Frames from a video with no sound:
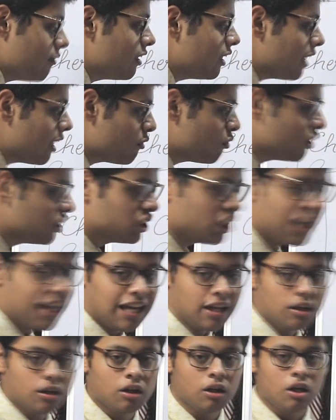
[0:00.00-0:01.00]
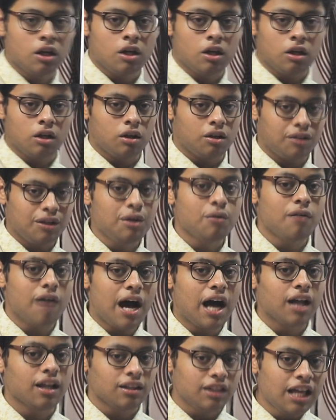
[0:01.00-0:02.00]
is given in the question like
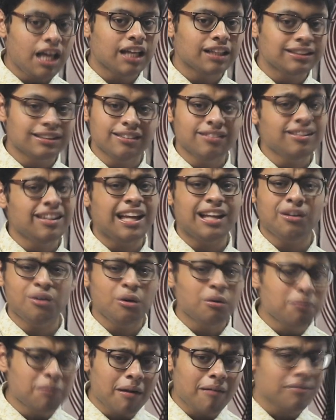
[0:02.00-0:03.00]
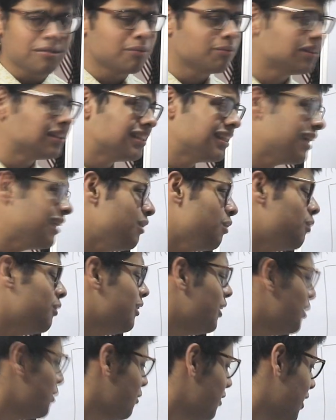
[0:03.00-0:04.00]
you are this, then no problem is there,
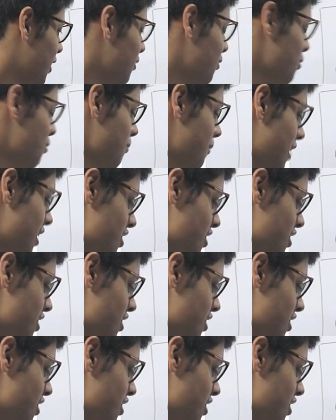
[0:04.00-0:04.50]
no need to think